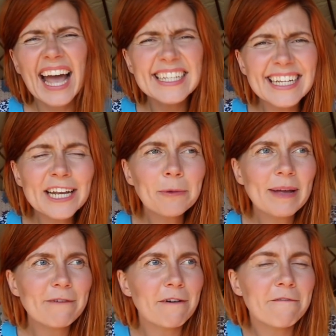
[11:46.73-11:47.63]
As a little
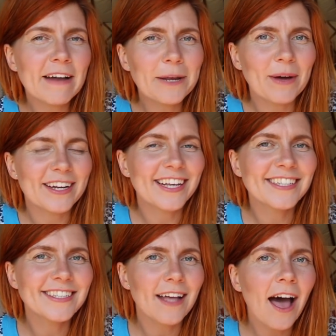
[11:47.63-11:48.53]
bit of a funny one,
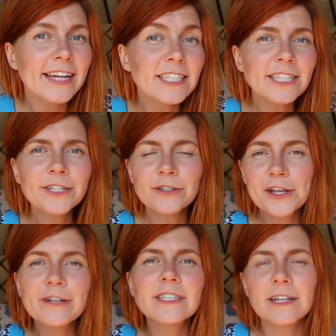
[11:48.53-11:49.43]
because I do
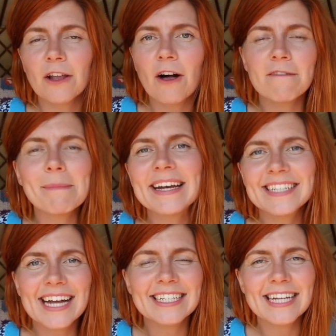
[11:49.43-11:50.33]
use a lot of
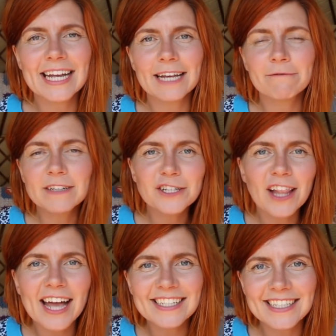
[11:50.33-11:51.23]
meditating and
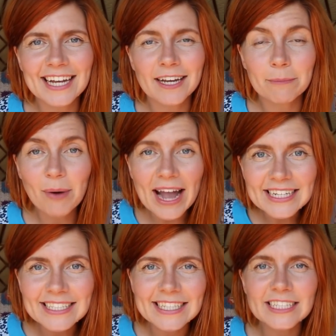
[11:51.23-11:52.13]
visualizing
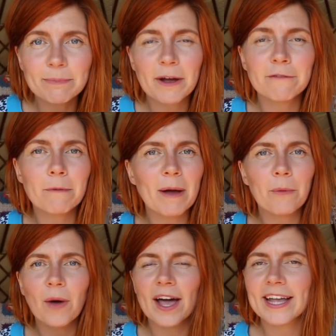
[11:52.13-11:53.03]
practices both for my
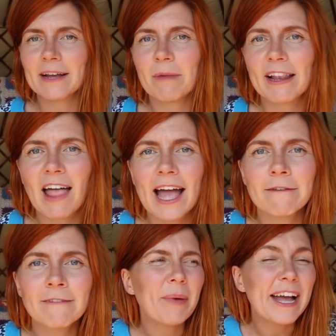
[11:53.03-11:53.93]
work and my
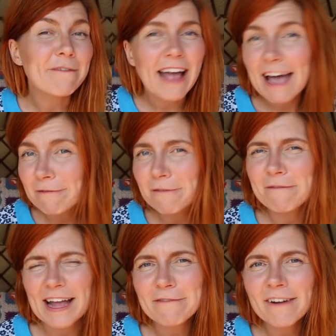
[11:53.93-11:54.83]
life. But if I have a
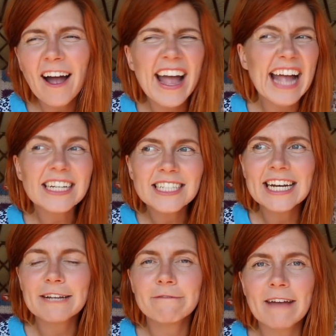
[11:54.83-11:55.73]
favorite, I
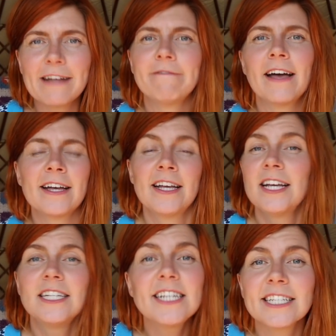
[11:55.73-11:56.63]
actually favor
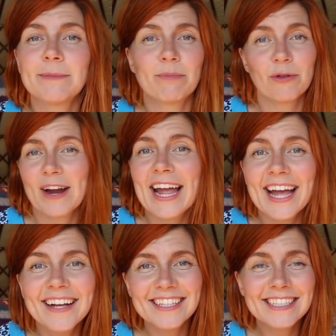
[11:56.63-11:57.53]
just
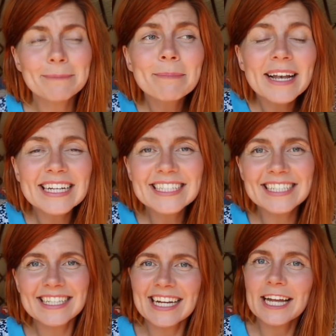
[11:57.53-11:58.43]
prayer. The
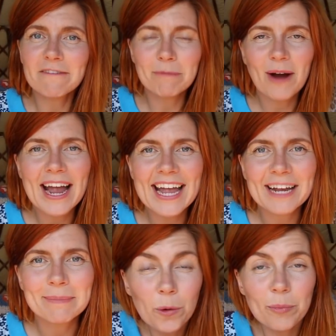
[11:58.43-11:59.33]
simplicity of
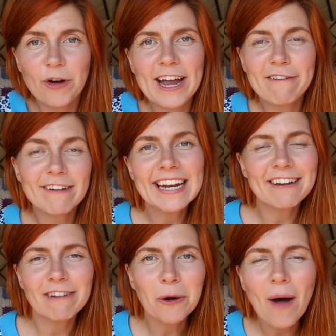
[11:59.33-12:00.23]
praying. All prayer
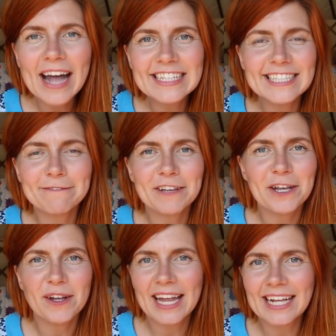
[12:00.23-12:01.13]
really requires of
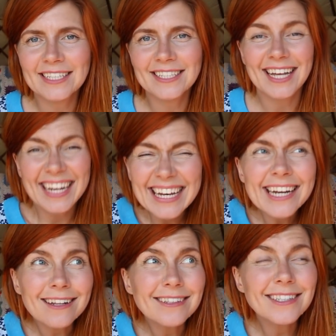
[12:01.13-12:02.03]
you is a
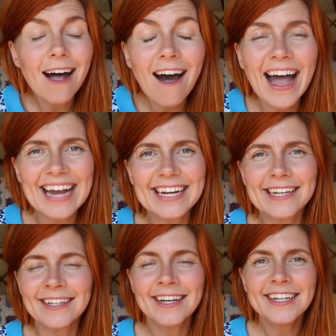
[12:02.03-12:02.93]
little
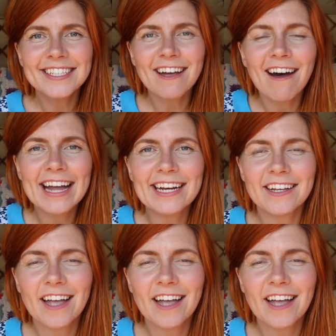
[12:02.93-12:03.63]
tiny, tiny